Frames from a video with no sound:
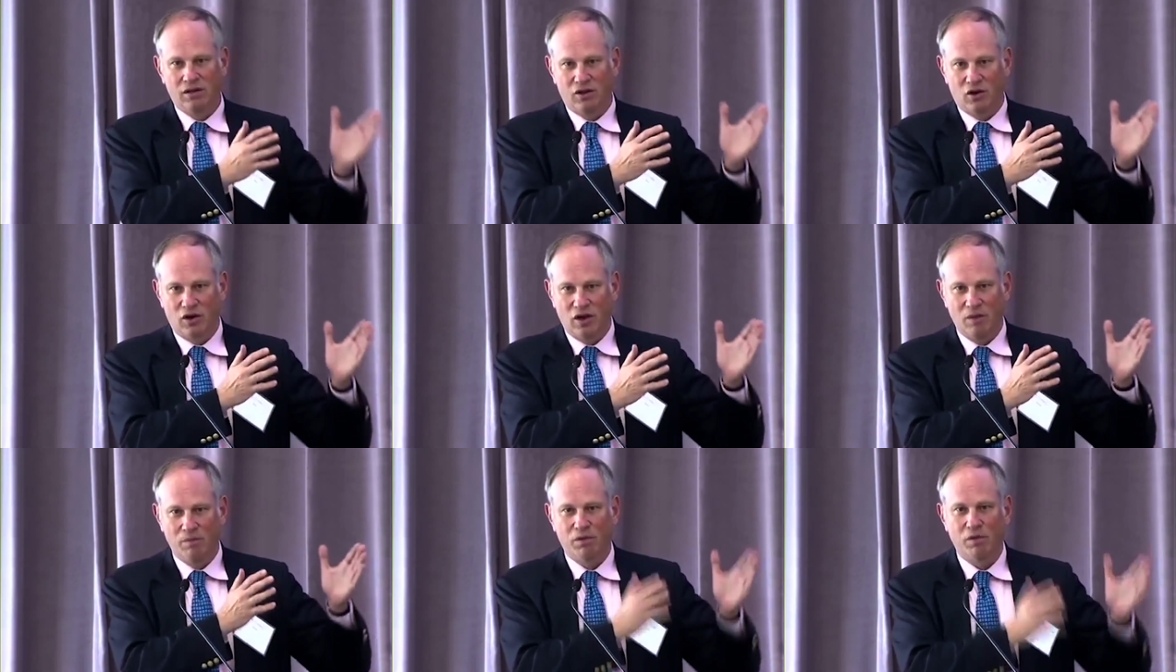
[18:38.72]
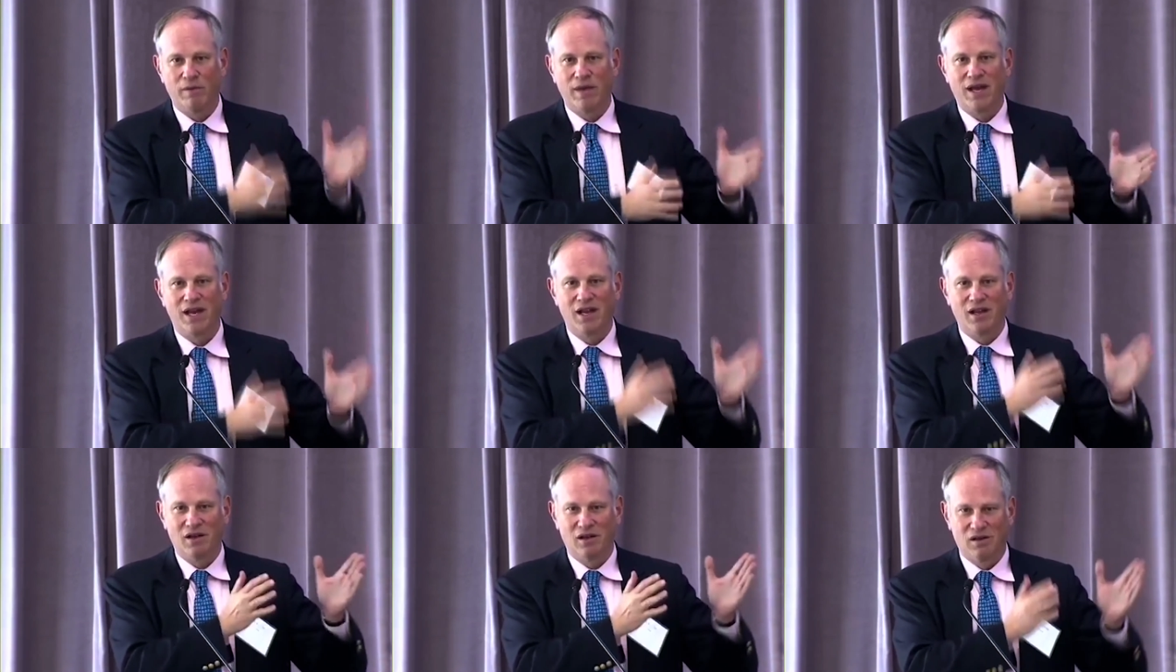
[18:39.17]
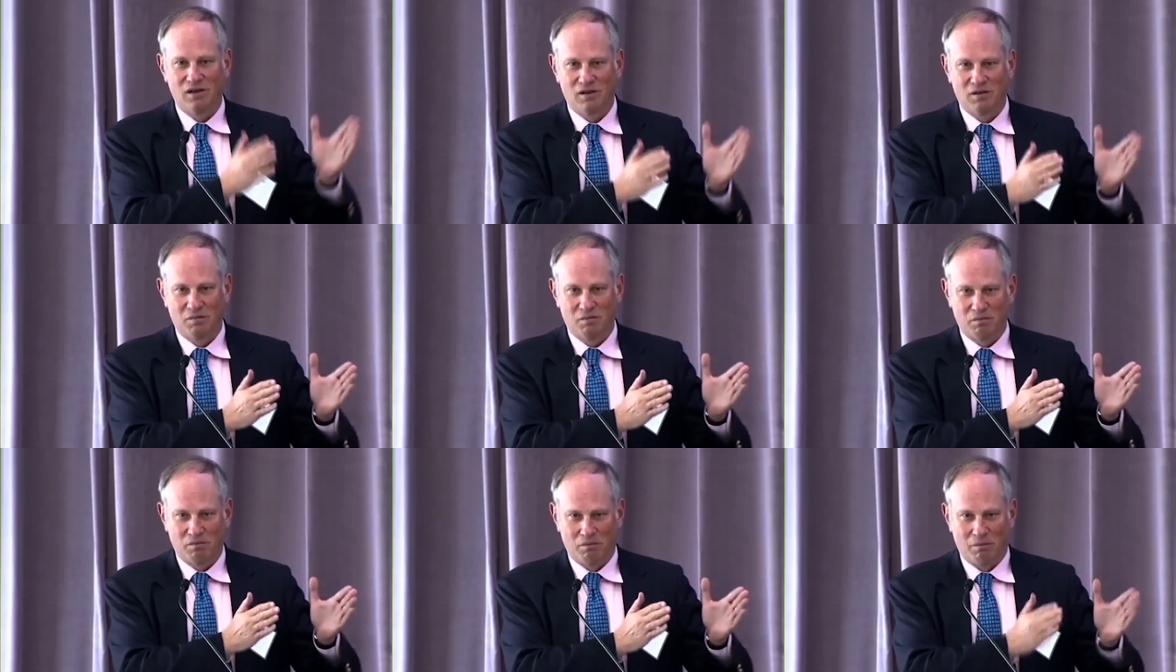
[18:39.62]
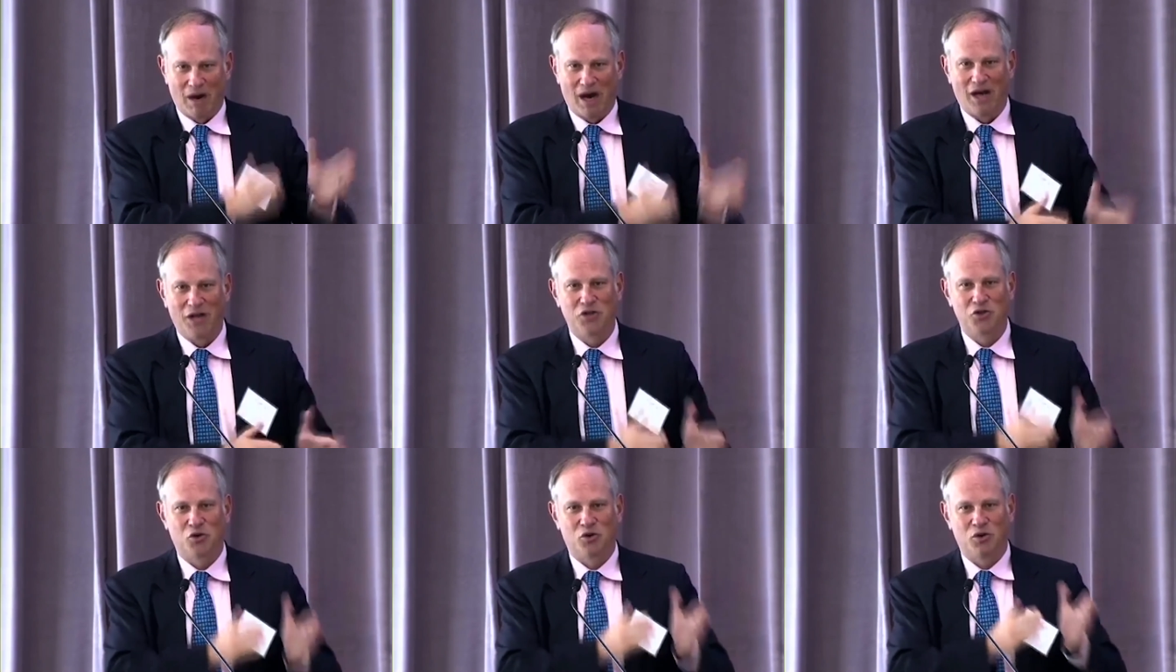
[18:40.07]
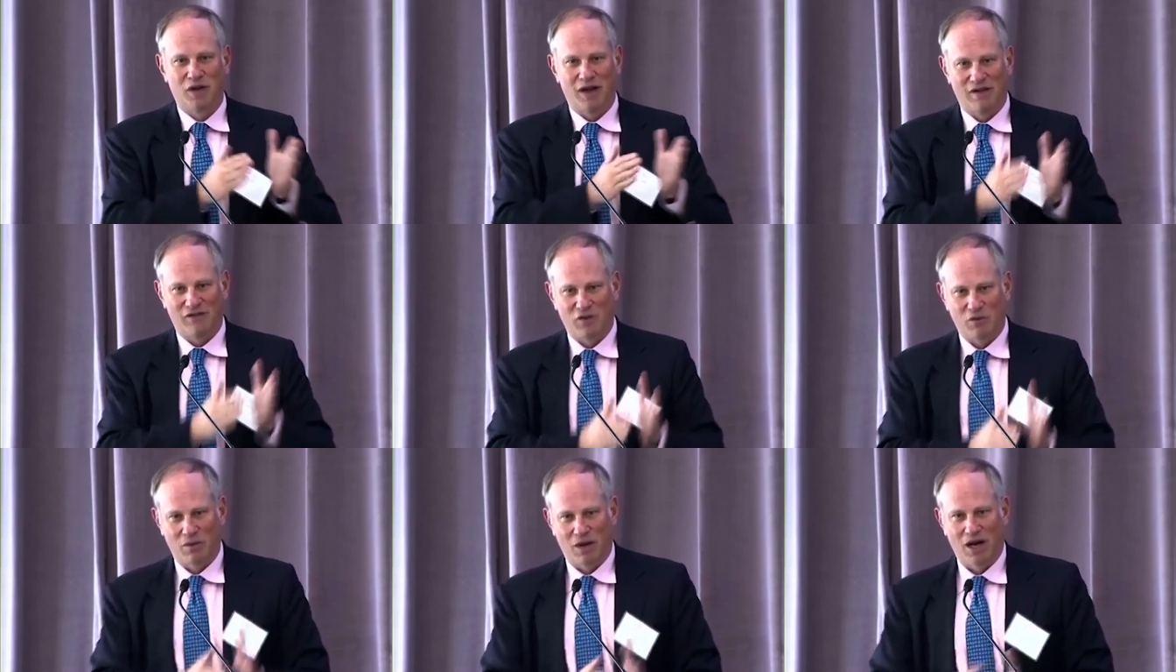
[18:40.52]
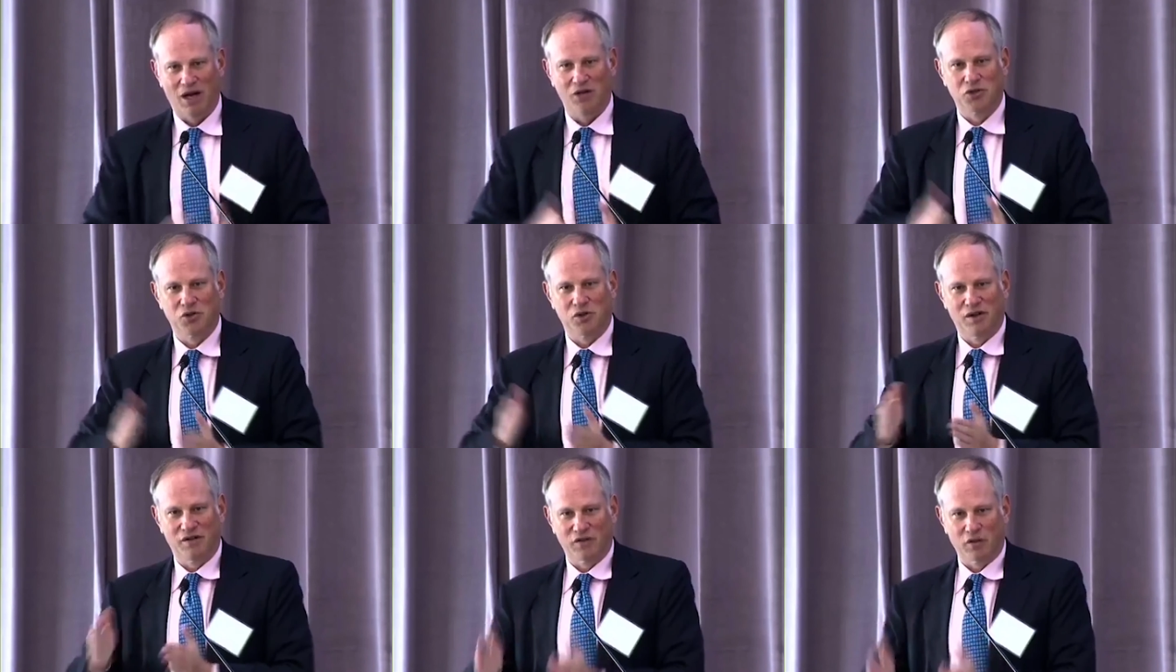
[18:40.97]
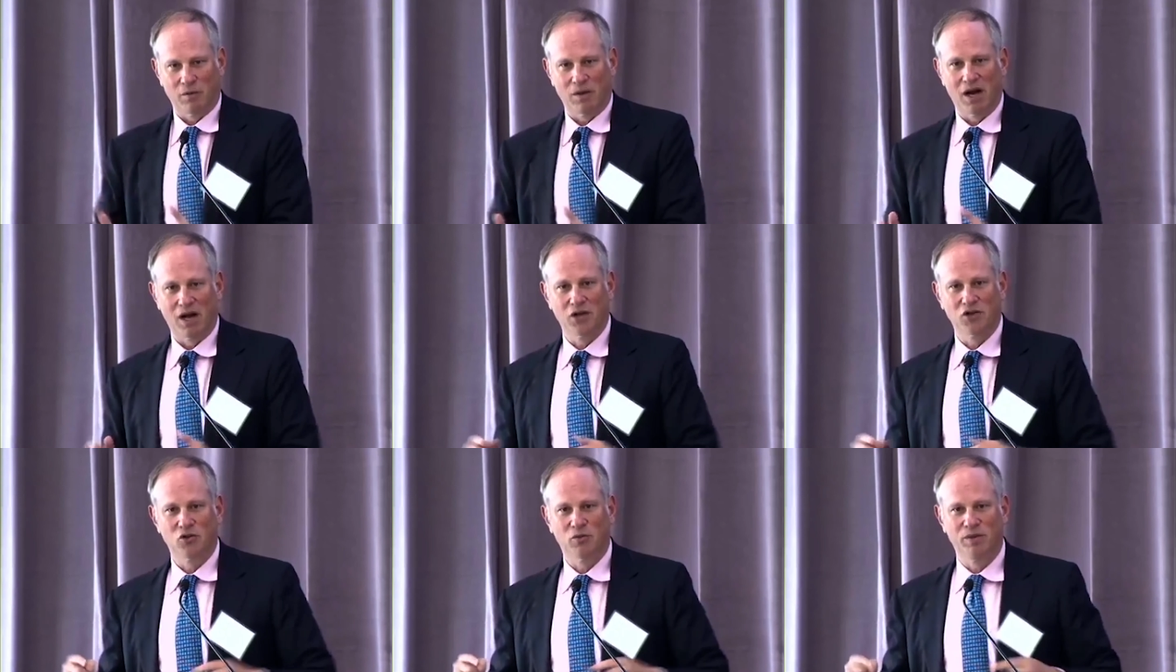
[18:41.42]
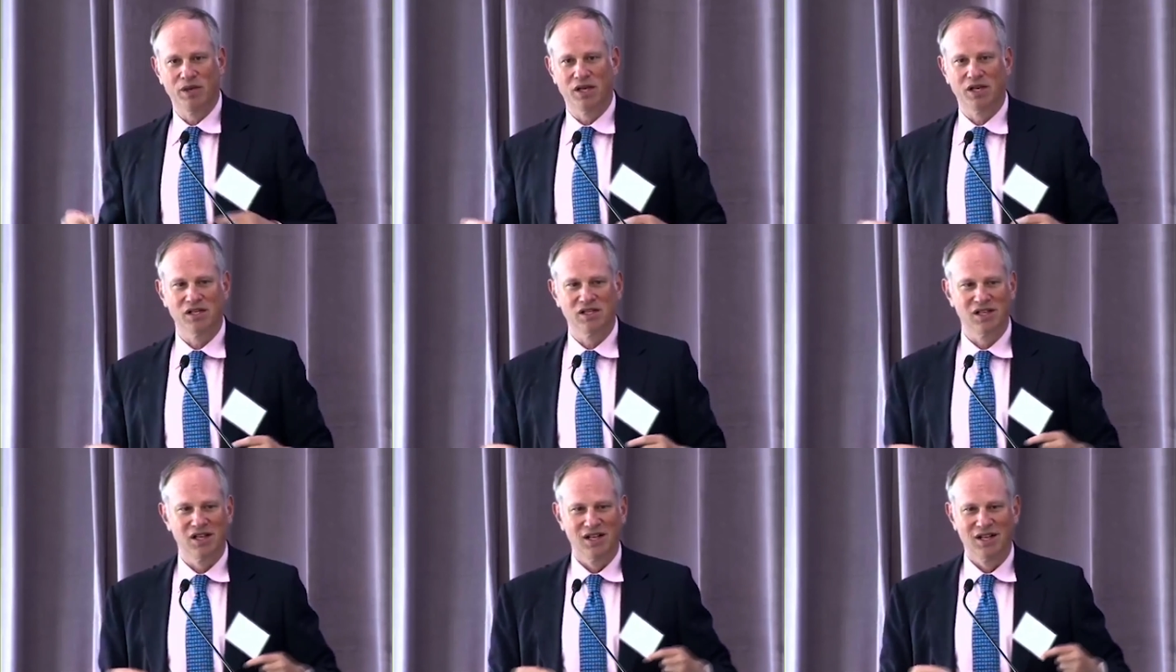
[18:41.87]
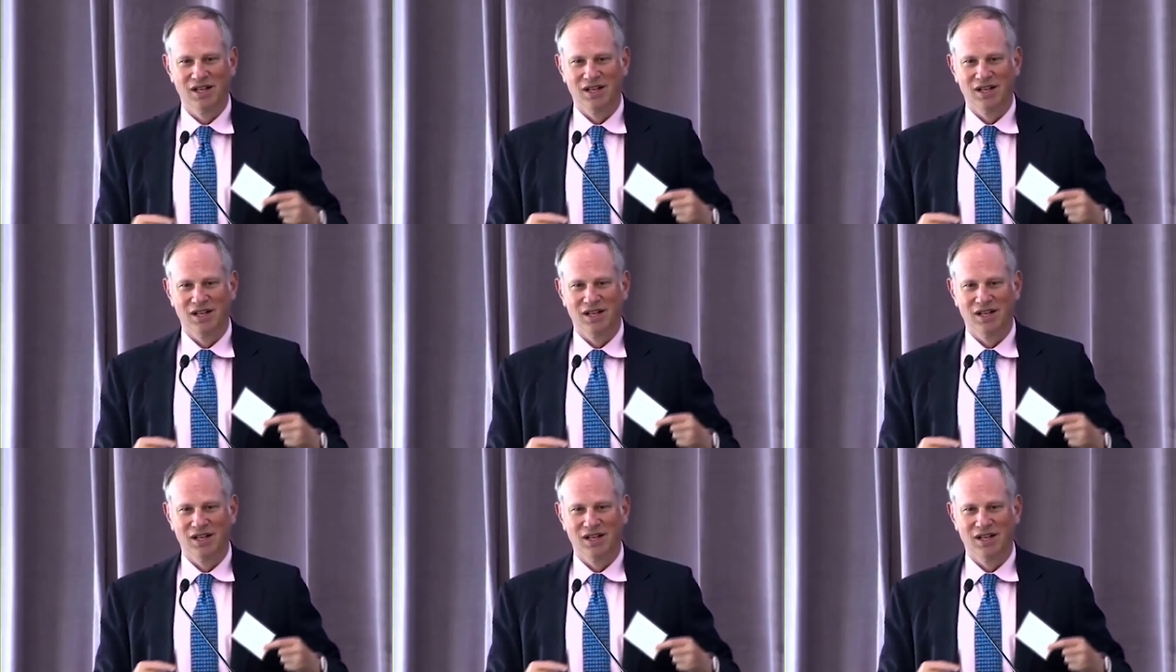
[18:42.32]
implementing module after module after module because